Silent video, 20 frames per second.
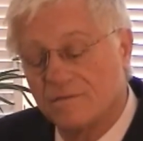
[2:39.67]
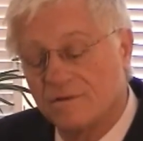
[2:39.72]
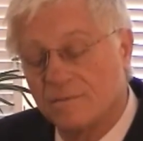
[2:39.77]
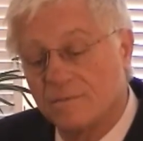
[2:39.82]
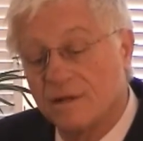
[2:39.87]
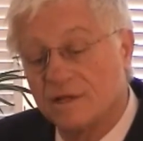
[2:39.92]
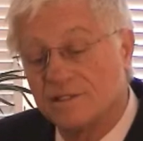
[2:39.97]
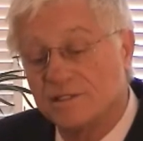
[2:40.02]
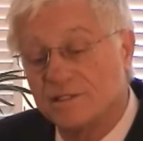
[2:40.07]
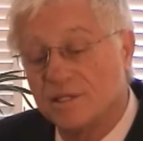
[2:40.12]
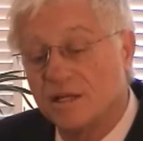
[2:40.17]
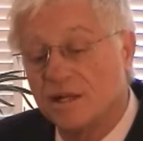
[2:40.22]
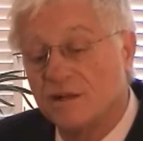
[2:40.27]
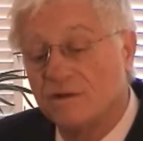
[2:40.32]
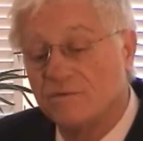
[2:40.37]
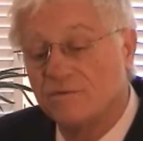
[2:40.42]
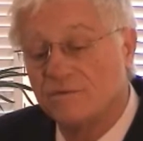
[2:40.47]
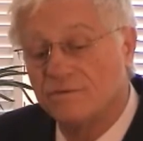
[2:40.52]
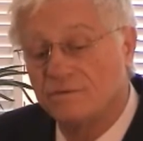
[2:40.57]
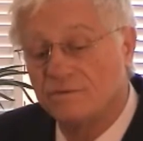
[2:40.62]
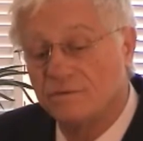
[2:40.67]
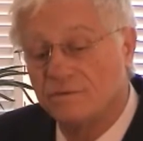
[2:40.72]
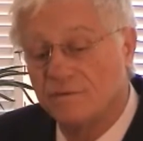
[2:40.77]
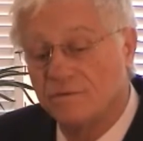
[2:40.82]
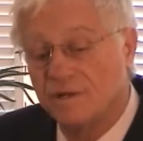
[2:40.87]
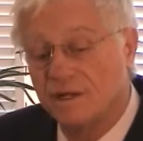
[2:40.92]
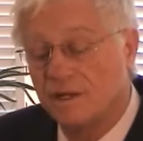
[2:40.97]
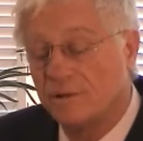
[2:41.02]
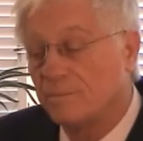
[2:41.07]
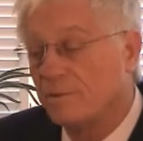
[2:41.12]
For myself,
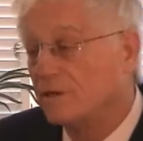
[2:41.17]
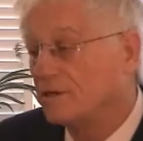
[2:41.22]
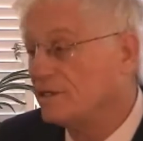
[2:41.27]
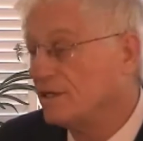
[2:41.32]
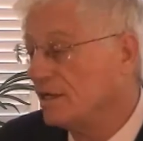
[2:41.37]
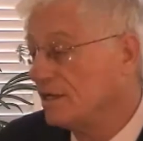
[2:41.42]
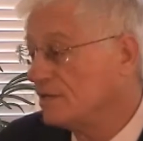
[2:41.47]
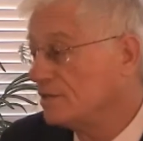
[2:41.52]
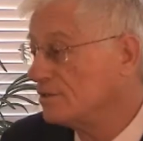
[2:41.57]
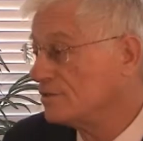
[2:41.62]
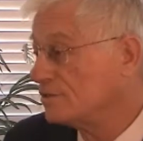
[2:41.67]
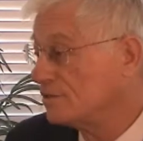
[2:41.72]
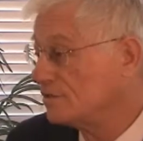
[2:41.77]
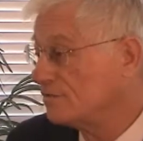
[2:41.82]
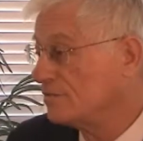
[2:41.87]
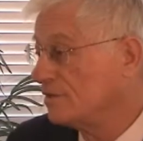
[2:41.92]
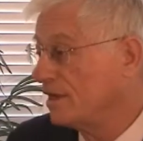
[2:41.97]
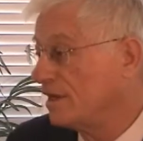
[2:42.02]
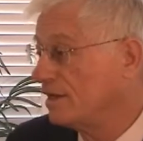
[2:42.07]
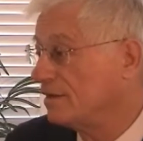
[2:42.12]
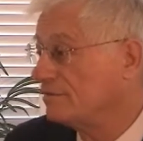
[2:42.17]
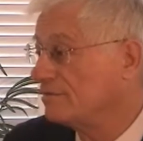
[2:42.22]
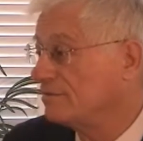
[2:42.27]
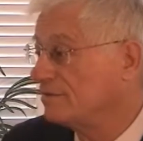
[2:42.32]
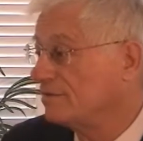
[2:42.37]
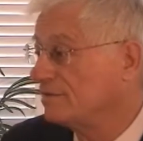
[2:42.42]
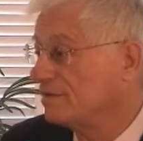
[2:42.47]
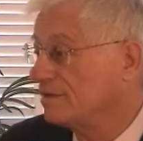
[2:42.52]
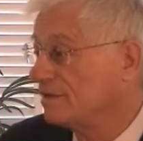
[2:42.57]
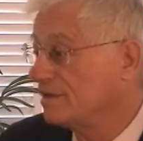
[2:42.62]
we are partakers of
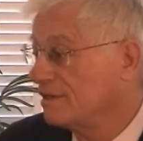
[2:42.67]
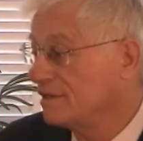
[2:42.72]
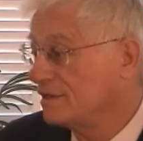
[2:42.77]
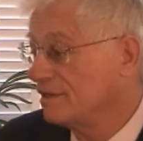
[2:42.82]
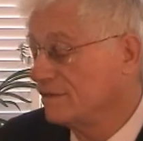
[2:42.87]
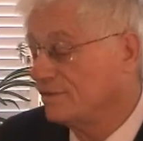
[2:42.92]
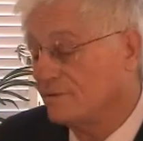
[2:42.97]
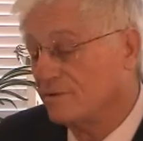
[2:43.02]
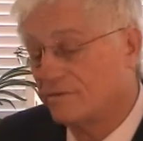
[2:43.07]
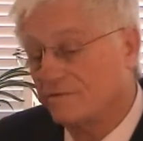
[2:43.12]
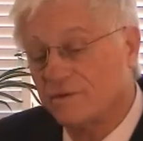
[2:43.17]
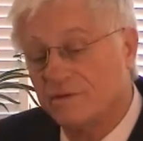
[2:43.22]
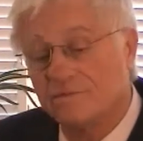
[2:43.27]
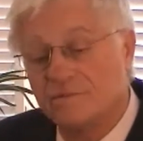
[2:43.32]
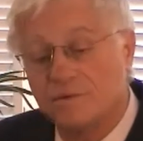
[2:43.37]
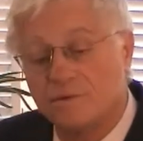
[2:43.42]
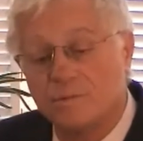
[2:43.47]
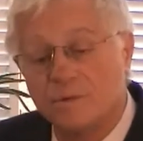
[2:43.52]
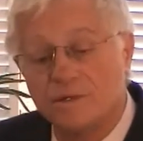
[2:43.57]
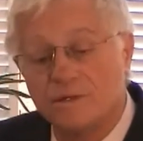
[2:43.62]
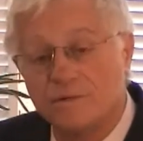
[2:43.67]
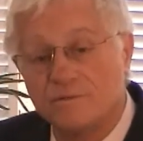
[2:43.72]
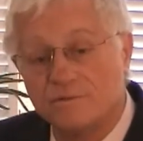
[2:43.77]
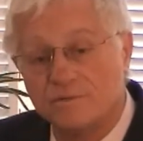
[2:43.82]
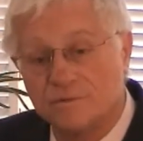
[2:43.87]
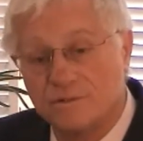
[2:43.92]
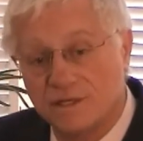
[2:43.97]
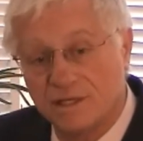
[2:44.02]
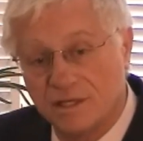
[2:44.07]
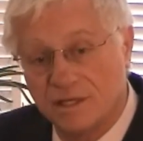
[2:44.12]
life. We've given a
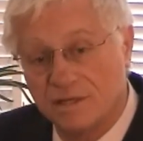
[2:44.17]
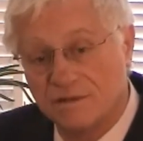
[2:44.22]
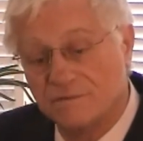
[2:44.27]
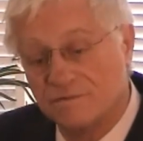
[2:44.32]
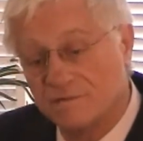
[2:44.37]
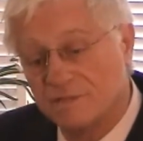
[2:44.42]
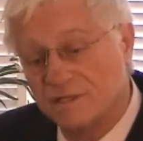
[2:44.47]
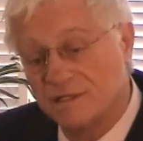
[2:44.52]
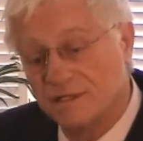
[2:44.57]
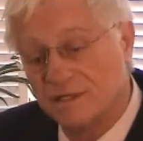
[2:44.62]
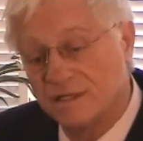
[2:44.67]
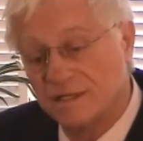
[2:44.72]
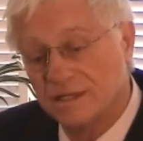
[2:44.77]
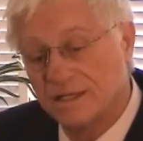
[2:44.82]
wonderful gift.